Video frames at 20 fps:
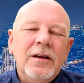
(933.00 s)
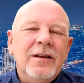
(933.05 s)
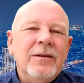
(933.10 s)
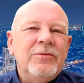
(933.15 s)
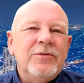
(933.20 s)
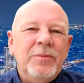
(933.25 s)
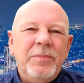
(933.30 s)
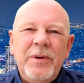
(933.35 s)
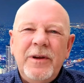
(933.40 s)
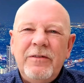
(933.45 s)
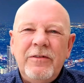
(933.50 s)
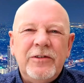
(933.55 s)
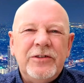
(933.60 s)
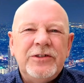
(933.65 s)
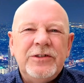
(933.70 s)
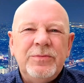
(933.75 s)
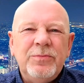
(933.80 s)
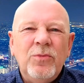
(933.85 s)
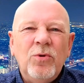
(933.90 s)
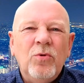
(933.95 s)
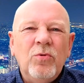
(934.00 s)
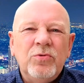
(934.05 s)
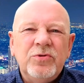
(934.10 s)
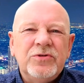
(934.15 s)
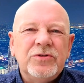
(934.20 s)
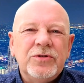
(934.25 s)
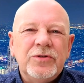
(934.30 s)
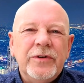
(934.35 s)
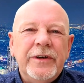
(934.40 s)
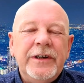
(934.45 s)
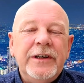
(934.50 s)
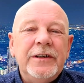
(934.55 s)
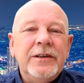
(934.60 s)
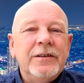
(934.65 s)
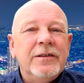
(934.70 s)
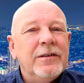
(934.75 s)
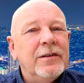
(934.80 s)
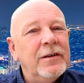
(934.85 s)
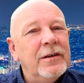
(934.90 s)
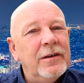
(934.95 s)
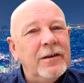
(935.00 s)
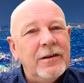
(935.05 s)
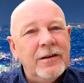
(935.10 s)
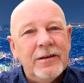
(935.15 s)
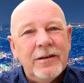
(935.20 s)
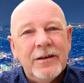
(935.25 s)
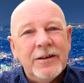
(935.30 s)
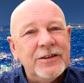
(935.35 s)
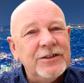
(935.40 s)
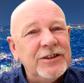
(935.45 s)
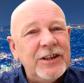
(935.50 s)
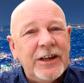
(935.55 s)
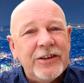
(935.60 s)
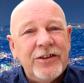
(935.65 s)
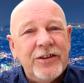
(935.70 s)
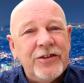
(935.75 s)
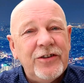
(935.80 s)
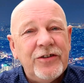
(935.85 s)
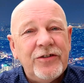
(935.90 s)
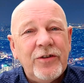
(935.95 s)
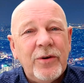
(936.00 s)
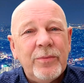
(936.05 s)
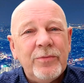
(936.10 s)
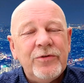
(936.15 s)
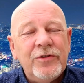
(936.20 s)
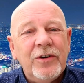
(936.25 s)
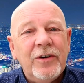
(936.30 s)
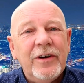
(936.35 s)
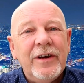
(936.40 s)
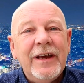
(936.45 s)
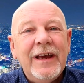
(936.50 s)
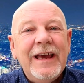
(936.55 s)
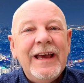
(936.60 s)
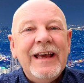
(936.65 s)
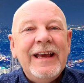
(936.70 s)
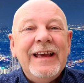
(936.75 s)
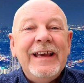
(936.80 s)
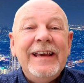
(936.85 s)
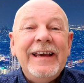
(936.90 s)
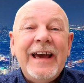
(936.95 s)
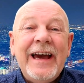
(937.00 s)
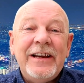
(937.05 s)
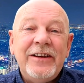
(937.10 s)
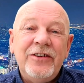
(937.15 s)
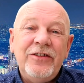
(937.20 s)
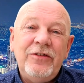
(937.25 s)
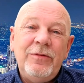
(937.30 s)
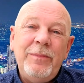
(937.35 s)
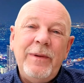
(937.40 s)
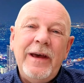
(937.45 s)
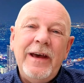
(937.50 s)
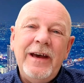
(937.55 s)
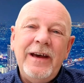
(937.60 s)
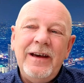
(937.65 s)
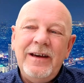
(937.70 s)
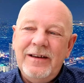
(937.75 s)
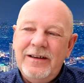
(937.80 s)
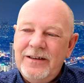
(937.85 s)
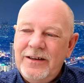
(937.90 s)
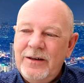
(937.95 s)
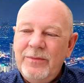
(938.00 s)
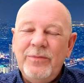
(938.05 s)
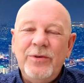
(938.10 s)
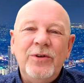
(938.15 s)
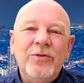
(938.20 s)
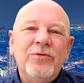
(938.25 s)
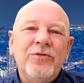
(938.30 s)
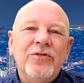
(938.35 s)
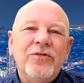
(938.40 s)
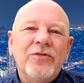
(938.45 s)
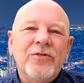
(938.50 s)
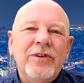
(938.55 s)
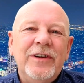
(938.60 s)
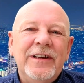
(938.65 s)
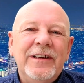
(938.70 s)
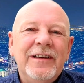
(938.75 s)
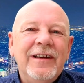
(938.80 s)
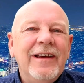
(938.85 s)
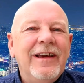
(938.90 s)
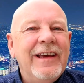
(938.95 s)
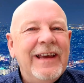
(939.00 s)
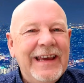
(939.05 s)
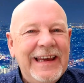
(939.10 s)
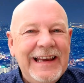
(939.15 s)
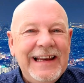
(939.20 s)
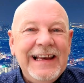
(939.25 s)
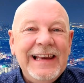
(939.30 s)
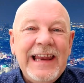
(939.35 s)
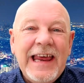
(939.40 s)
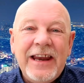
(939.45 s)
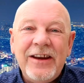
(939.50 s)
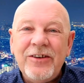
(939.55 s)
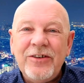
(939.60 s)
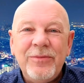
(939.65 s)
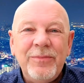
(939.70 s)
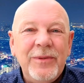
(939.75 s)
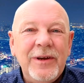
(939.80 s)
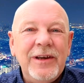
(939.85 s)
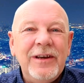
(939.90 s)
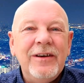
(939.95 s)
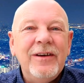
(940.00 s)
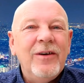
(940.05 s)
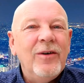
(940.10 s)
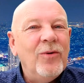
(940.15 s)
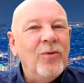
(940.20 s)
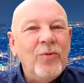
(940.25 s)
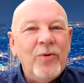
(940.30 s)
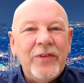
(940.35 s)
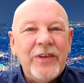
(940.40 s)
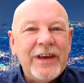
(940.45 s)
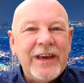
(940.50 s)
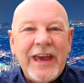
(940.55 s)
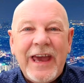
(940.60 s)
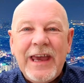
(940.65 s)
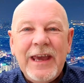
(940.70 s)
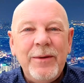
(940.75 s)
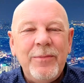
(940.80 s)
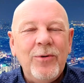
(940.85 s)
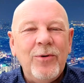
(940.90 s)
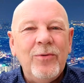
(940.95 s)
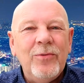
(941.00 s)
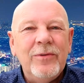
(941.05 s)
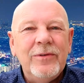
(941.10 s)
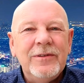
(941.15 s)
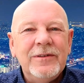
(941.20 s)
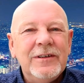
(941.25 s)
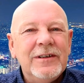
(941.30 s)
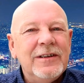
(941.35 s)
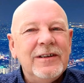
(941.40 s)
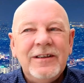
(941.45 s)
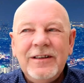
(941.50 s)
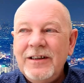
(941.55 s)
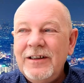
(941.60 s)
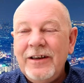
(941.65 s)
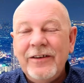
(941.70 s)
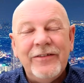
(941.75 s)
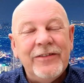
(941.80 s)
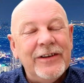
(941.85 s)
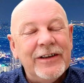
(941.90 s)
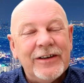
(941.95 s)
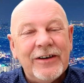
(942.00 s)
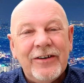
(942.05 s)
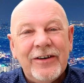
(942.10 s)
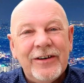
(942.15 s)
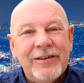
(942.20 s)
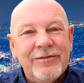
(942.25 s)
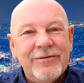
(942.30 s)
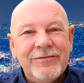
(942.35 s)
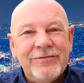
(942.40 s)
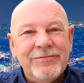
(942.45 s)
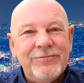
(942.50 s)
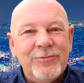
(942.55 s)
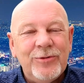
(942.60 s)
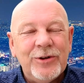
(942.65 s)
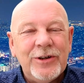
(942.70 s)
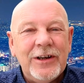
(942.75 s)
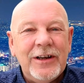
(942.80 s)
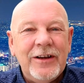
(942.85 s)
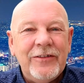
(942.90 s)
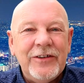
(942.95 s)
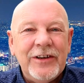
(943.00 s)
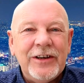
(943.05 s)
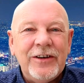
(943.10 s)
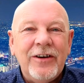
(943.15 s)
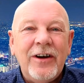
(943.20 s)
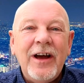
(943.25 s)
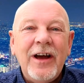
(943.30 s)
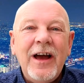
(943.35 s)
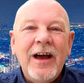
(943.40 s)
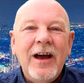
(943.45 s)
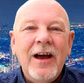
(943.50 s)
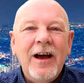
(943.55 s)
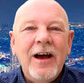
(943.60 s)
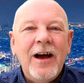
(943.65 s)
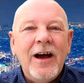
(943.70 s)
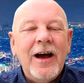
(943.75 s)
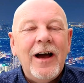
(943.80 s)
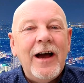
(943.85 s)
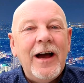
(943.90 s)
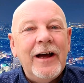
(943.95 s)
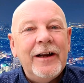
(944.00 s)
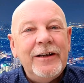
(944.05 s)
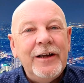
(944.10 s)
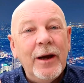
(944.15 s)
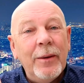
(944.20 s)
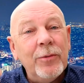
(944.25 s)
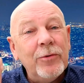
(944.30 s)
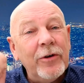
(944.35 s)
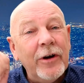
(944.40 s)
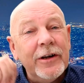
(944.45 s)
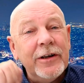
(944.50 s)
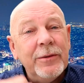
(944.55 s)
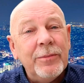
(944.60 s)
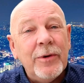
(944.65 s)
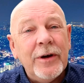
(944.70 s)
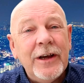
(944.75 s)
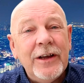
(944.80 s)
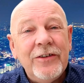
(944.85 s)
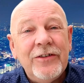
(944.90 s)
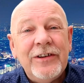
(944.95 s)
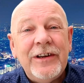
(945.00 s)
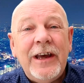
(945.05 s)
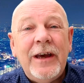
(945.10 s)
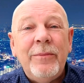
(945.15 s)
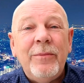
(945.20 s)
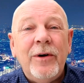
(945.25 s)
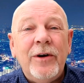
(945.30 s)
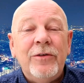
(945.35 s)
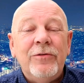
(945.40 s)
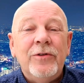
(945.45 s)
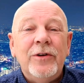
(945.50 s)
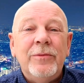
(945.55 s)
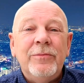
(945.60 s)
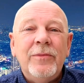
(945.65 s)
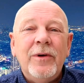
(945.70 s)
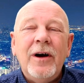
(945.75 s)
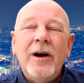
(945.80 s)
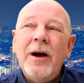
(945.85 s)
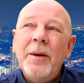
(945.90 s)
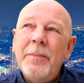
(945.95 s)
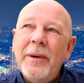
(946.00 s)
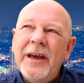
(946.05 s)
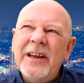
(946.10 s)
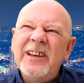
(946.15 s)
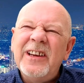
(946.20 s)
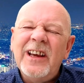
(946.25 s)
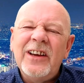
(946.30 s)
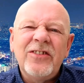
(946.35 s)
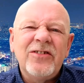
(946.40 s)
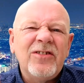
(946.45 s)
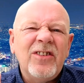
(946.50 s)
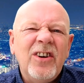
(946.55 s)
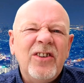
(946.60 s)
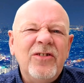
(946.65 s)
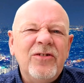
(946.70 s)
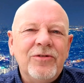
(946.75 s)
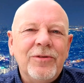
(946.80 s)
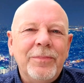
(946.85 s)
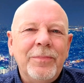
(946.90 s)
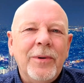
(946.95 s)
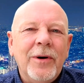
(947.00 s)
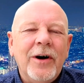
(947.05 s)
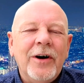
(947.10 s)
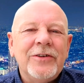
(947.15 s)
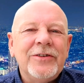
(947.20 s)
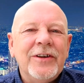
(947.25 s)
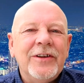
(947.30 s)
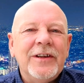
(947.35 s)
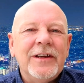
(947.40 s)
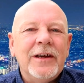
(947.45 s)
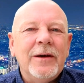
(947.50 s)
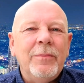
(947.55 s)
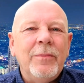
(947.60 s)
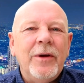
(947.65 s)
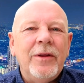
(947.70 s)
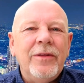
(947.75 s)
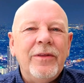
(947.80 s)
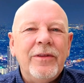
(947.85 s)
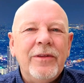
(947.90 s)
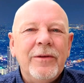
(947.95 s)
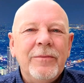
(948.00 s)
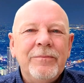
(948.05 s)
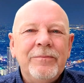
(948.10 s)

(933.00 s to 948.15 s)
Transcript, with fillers: It was a bit of a small screen. Chatted to Somchai, he had a spare computer screen he lent me with a cable. Love the guy, what a lovely guy and he upgraded my internet in my room. I paid an extra 100 baht, I think a month,